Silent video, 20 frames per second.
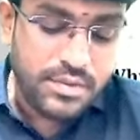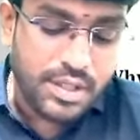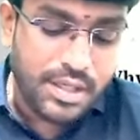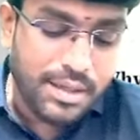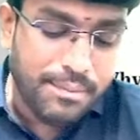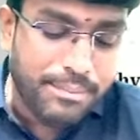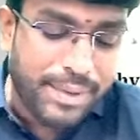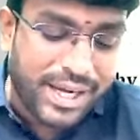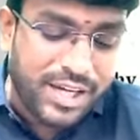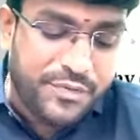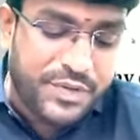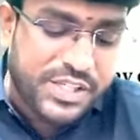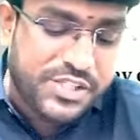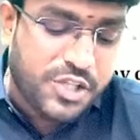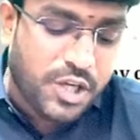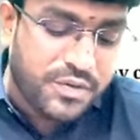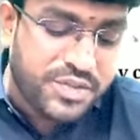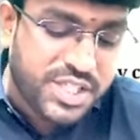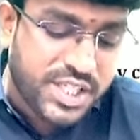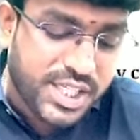Benefits
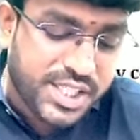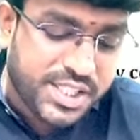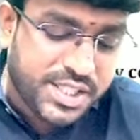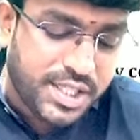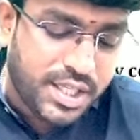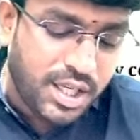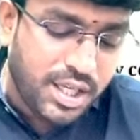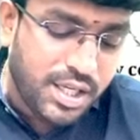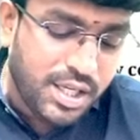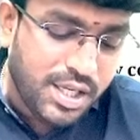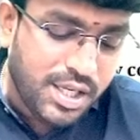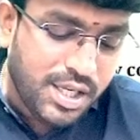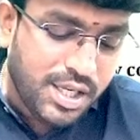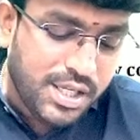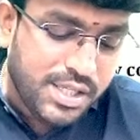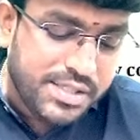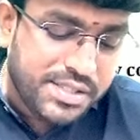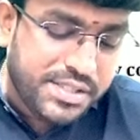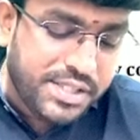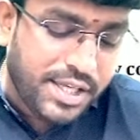of GST,
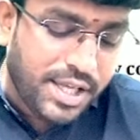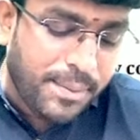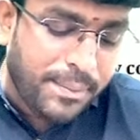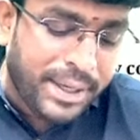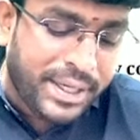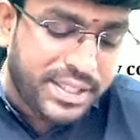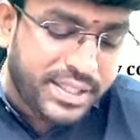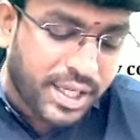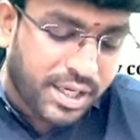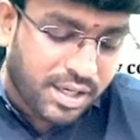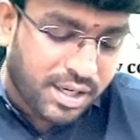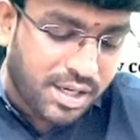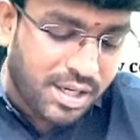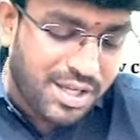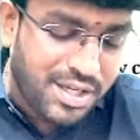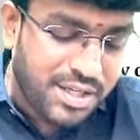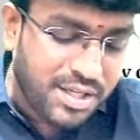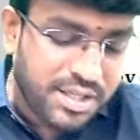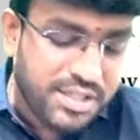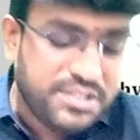CMA
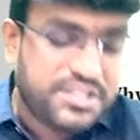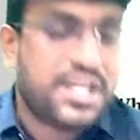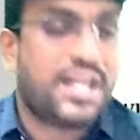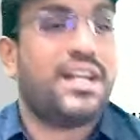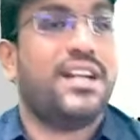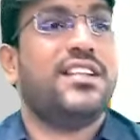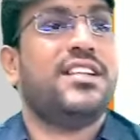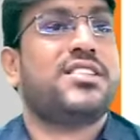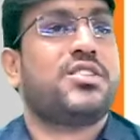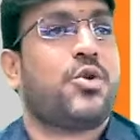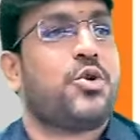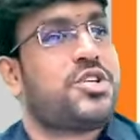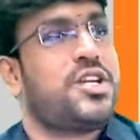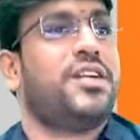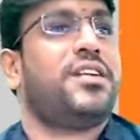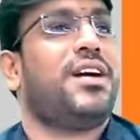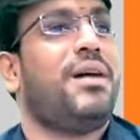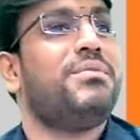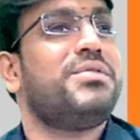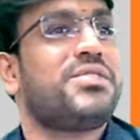Inter, generally this question
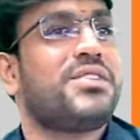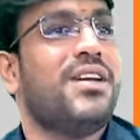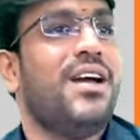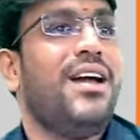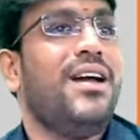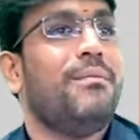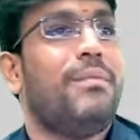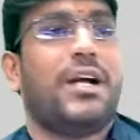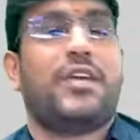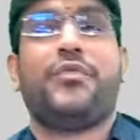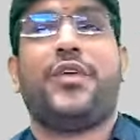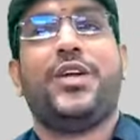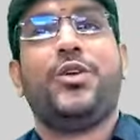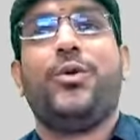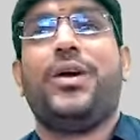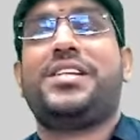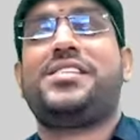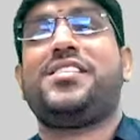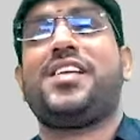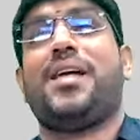comes, but for you
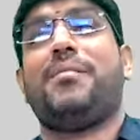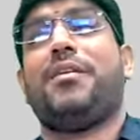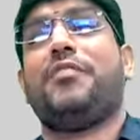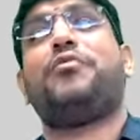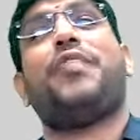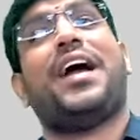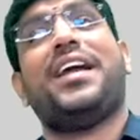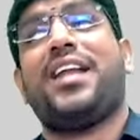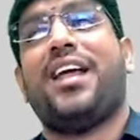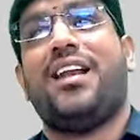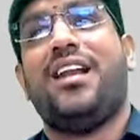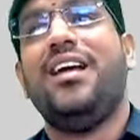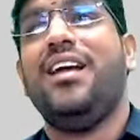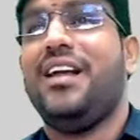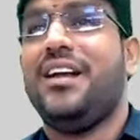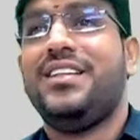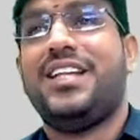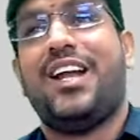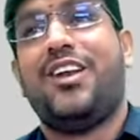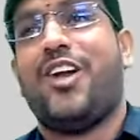at CMA Final,
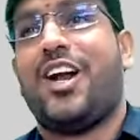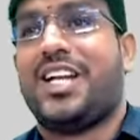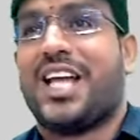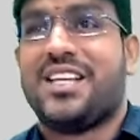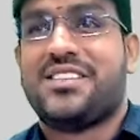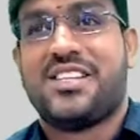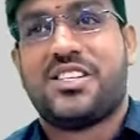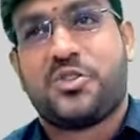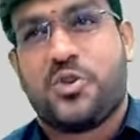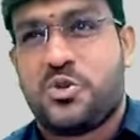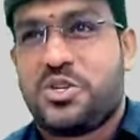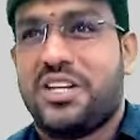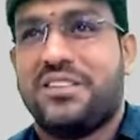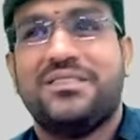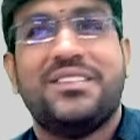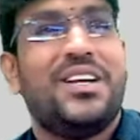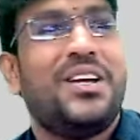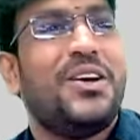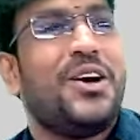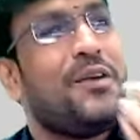they will not ask this question.
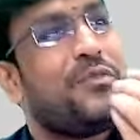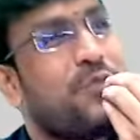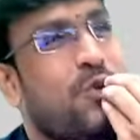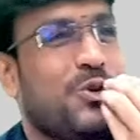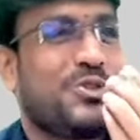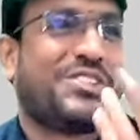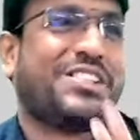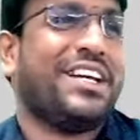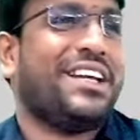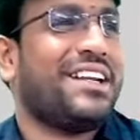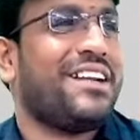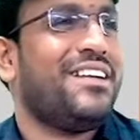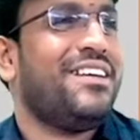Of course, sir.